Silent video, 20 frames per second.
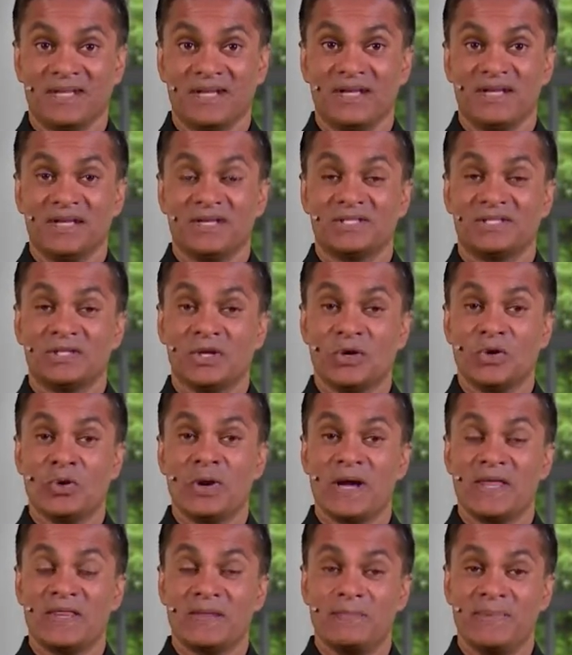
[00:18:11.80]
So
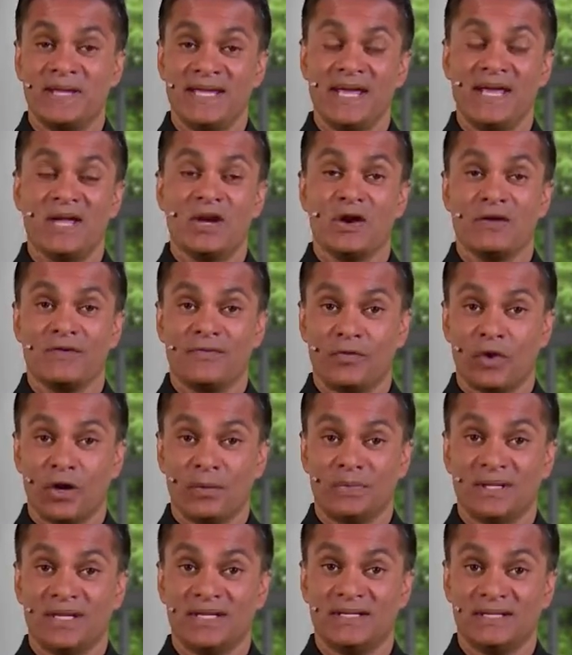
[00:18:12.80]
the PAR
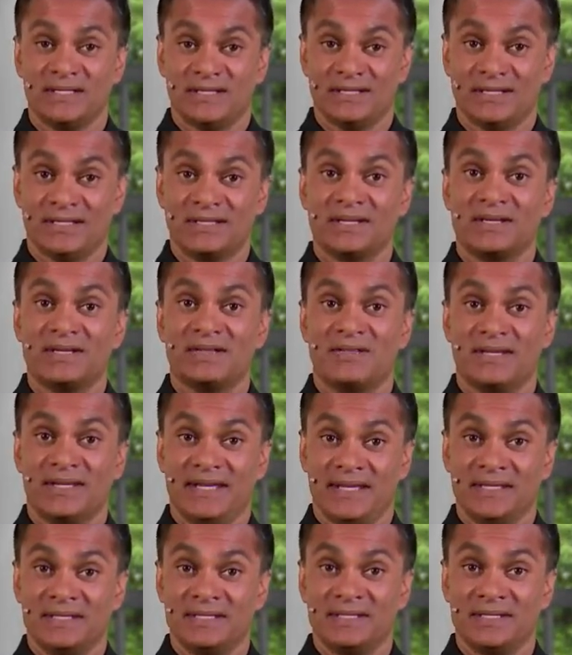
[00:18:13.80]
formula is the
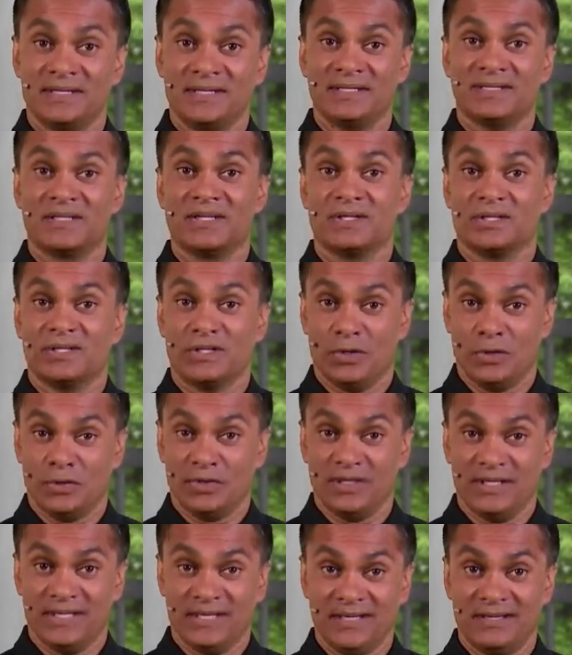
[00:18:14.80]
incidence
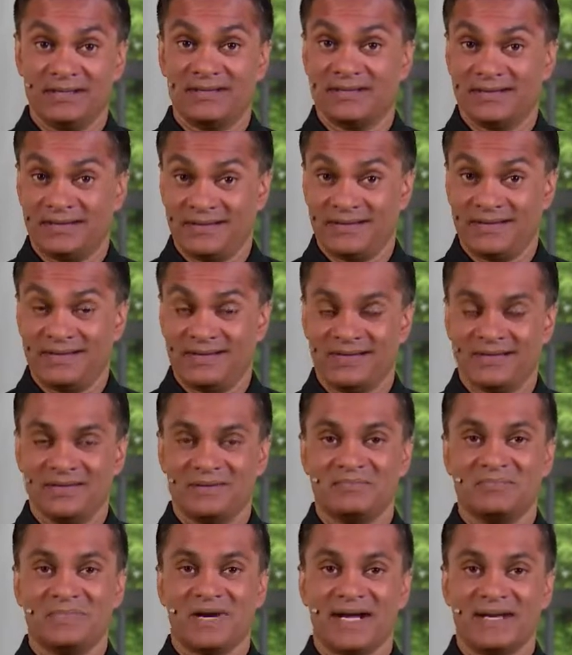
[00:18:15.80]
totally
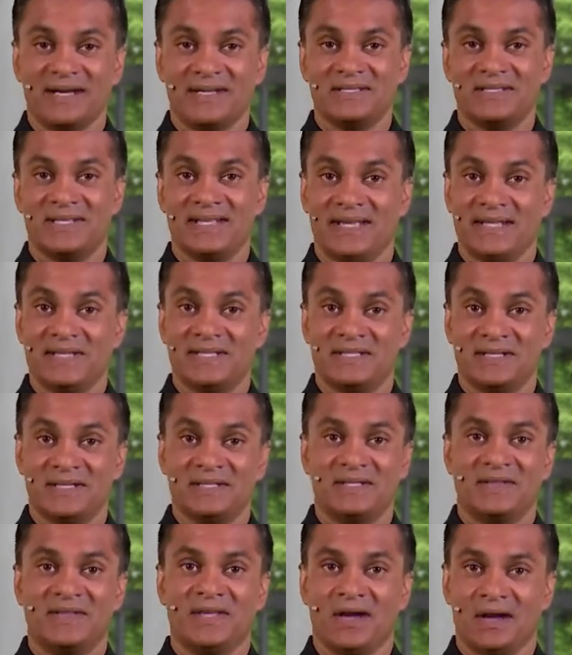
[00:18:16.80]
minus the incidence in
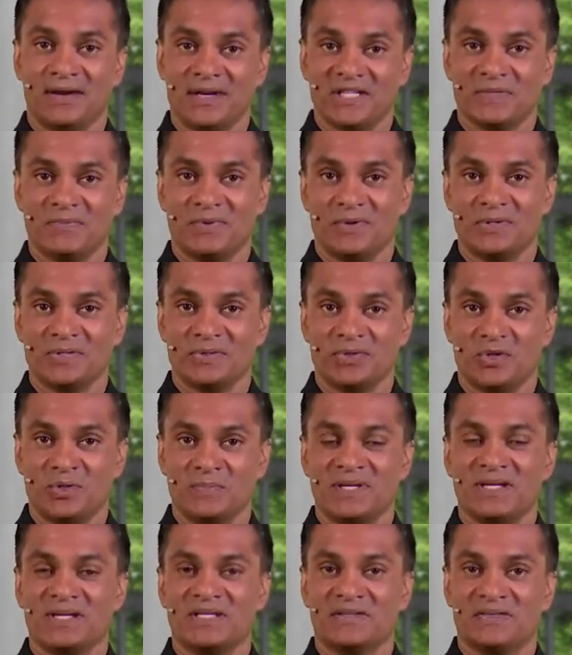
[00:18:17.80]
the unexposed group
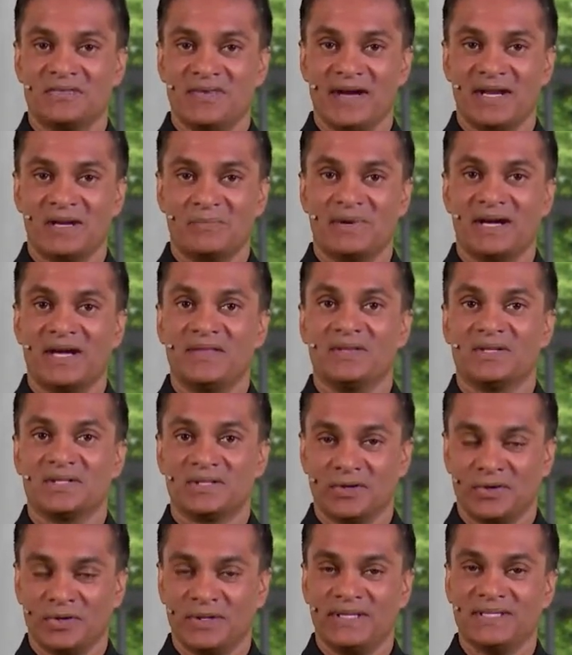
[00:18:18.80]
divided by the
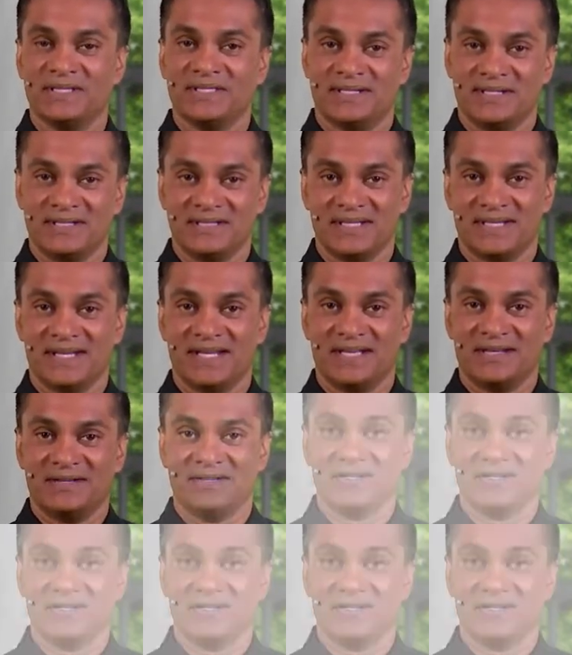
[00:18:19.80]
total incidence again.